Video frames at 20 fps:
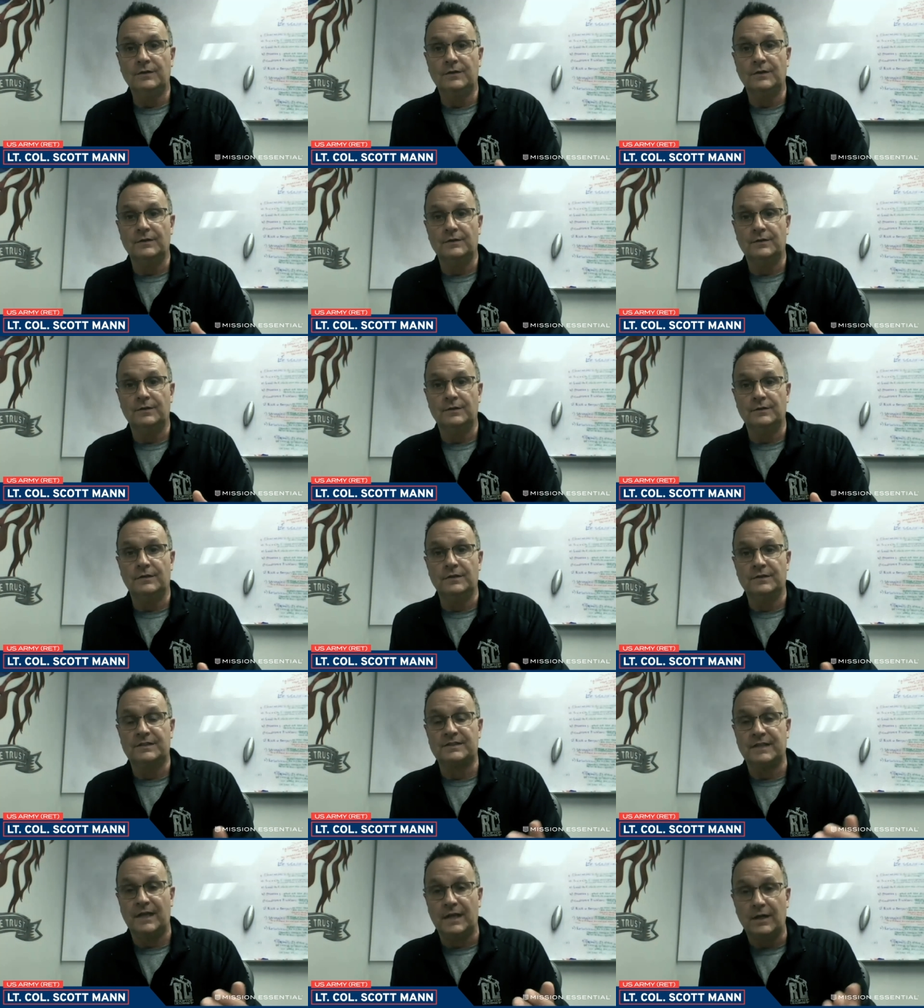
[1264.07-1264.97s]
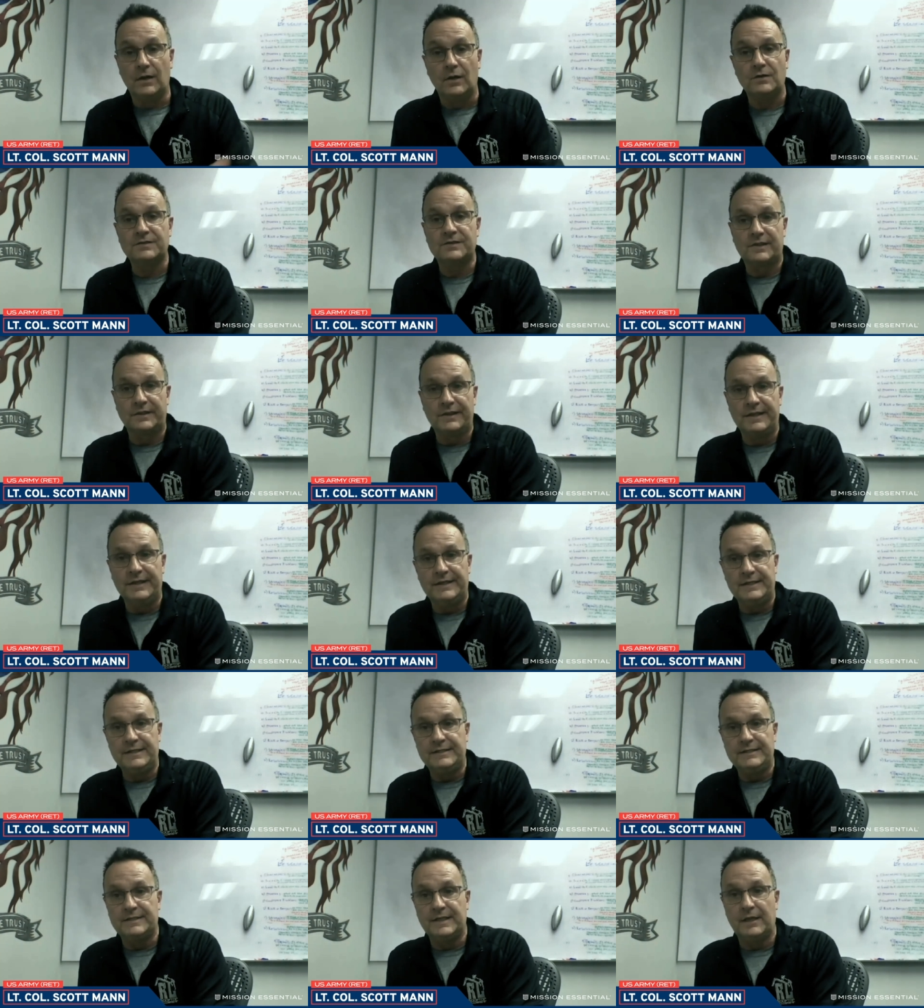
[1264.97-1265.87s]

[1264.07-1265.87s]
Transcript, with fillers: the, the sales leads